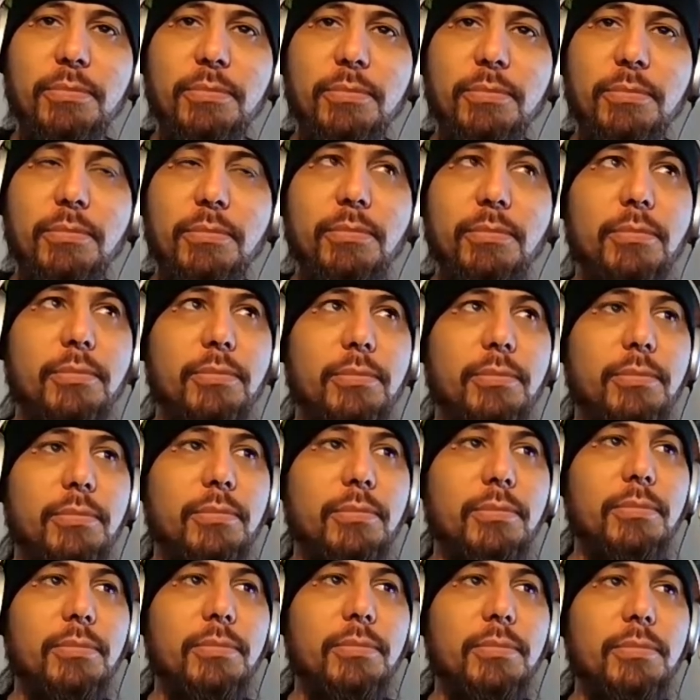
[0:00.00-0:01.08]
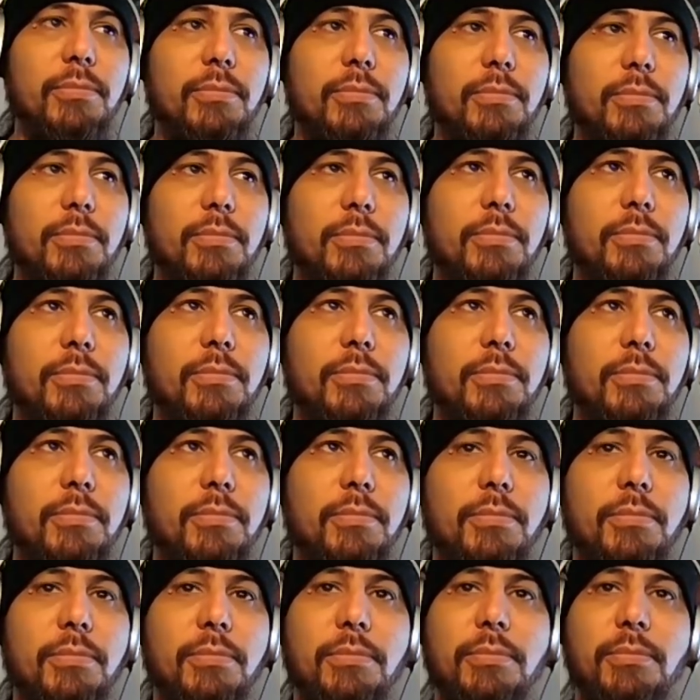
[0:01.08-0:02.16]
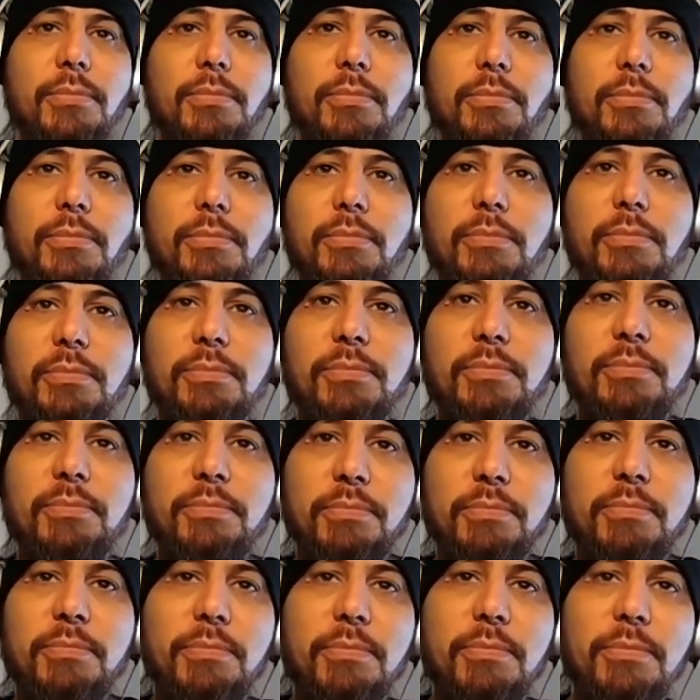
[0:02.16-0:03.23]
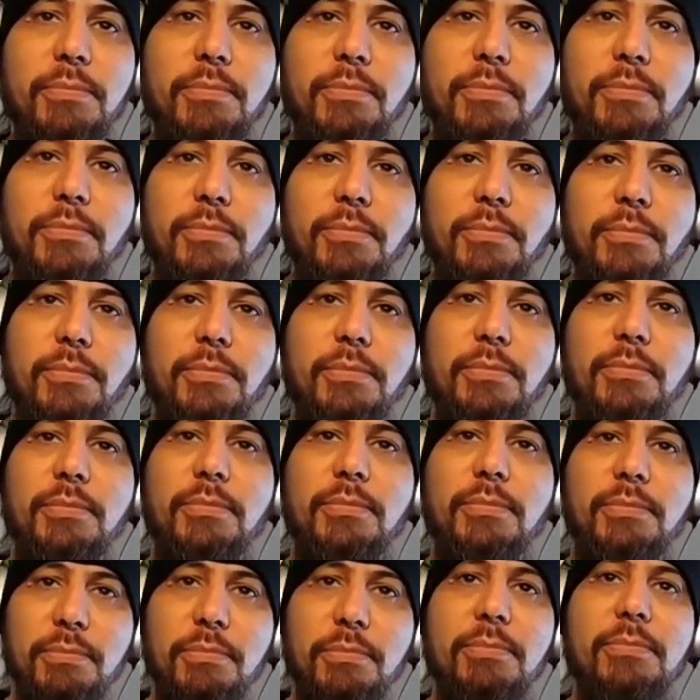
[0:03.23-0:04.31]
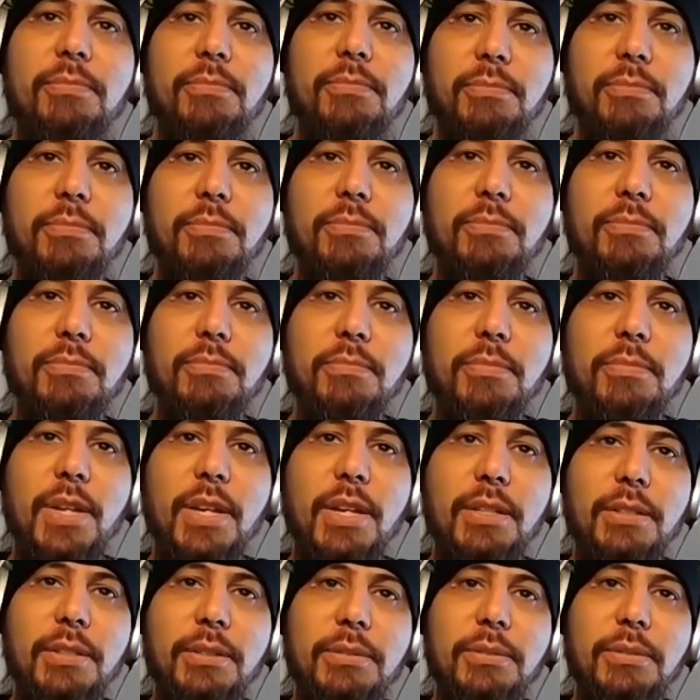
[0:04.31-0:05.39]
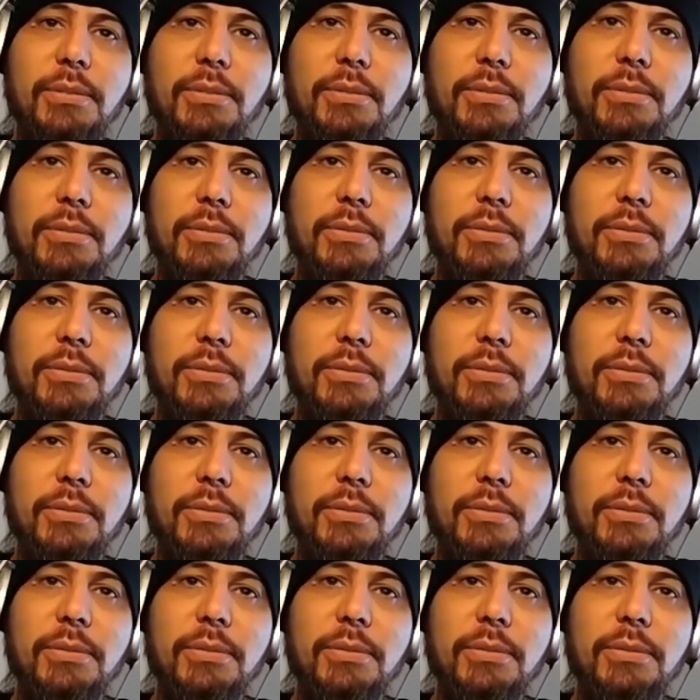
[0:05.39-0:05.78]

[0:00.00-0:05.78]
(silent)